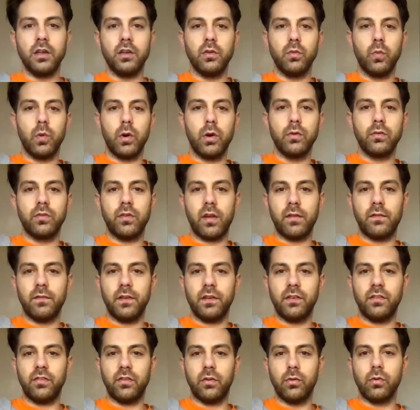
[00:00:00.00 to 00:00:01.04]
You will
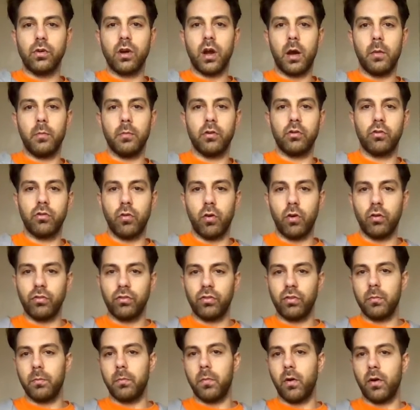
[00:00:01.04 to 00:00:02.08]
definitely still come
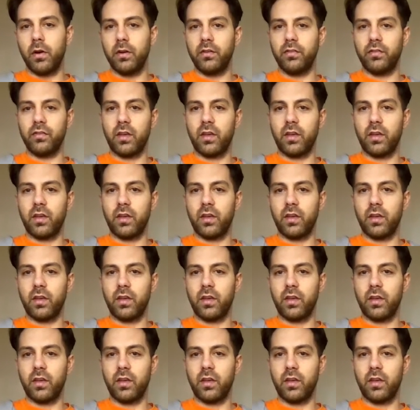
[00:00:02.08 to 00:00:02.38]
across the minor